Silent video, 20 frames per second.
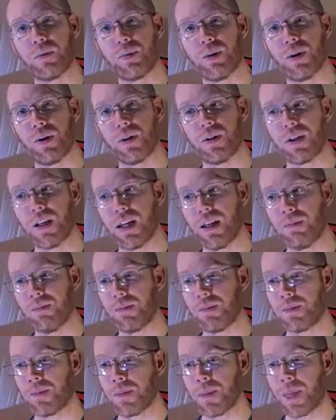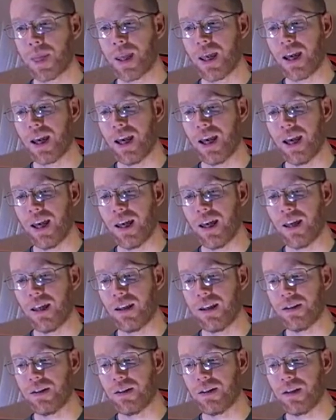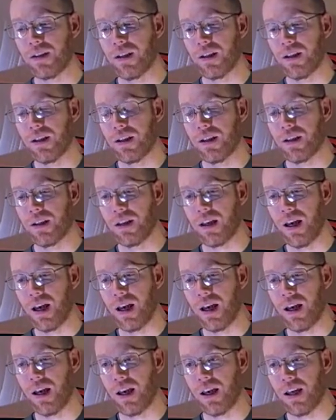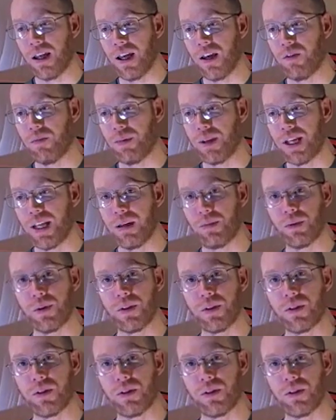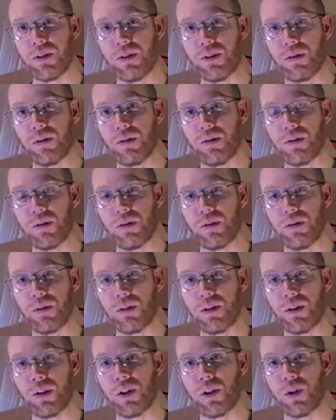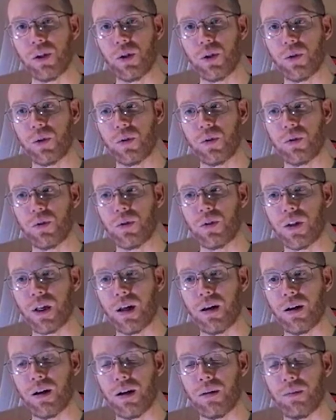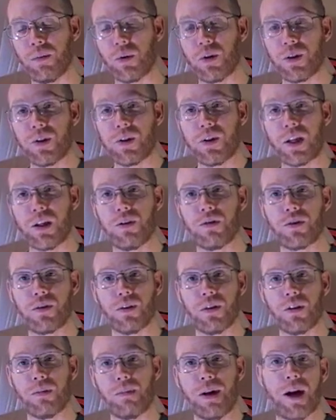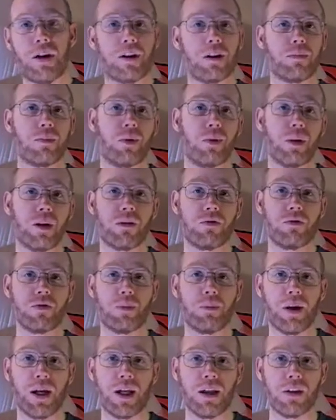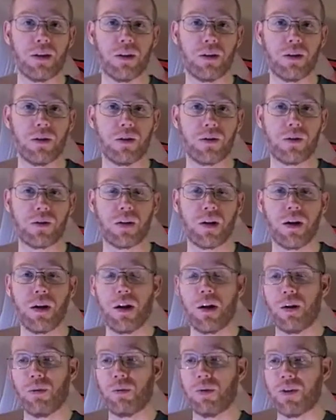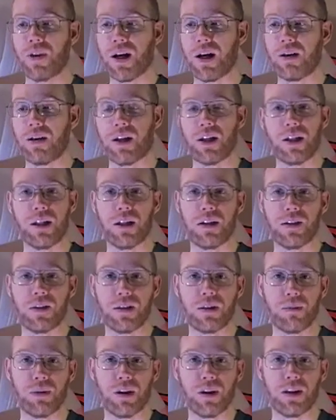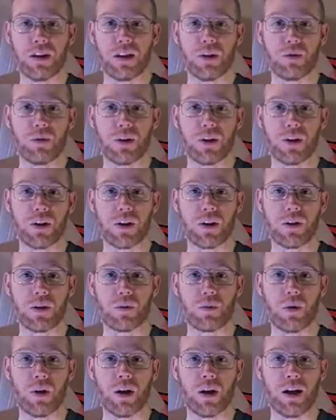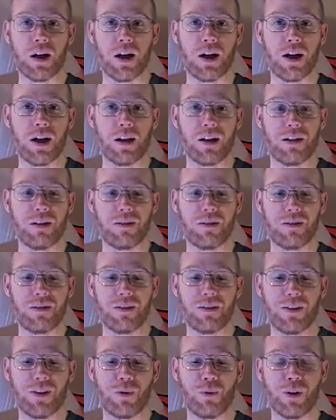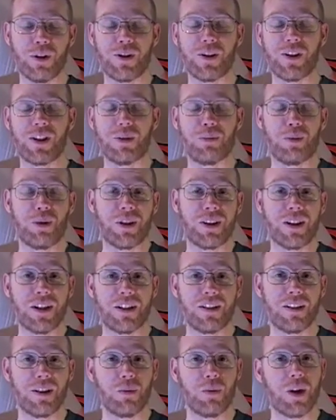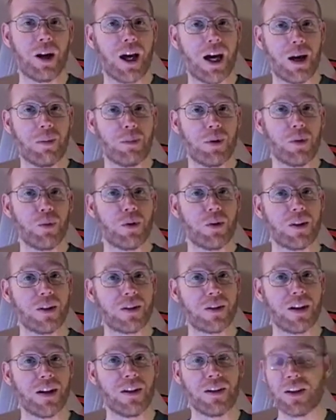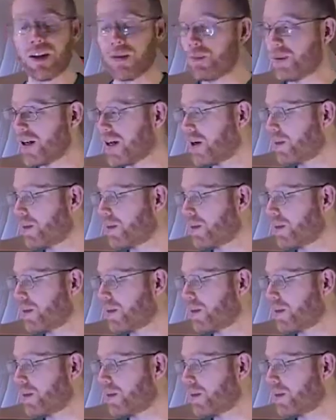prototype, and I have been able to use a more central mounting point for payloads without any instability, which is what I originally predicted would happen with a scaled up air